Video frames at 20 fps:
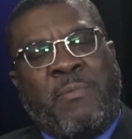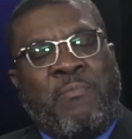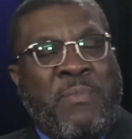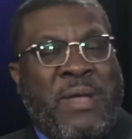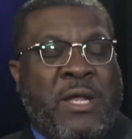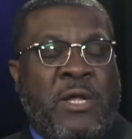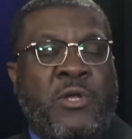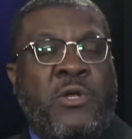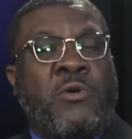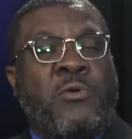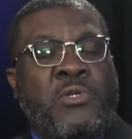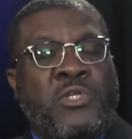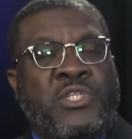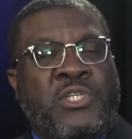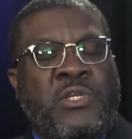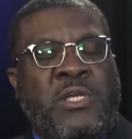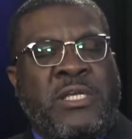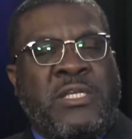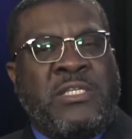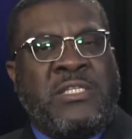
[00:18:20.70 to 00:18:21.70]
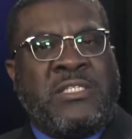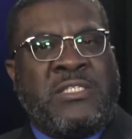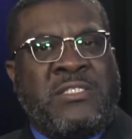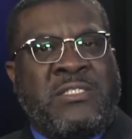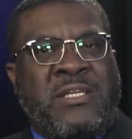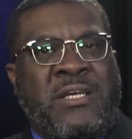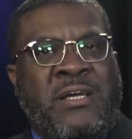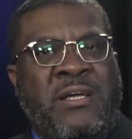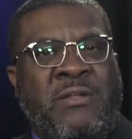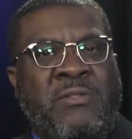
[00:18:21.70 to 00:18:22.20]
coach is,
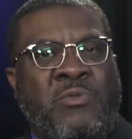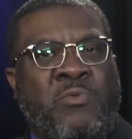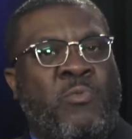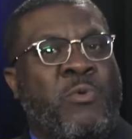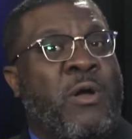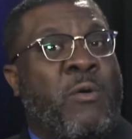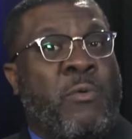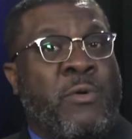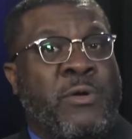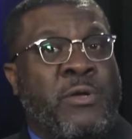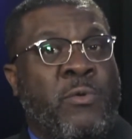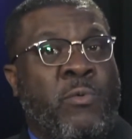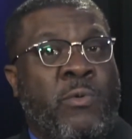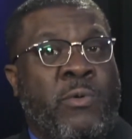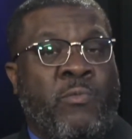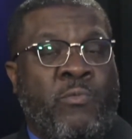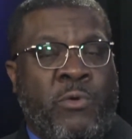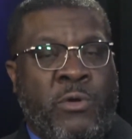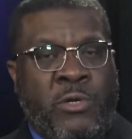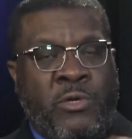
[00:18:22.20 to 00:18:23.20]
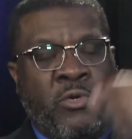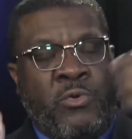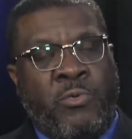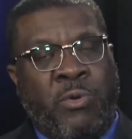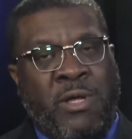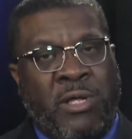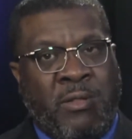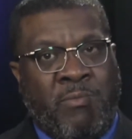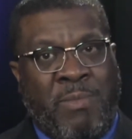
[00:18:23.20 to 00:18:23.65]
while we're doing,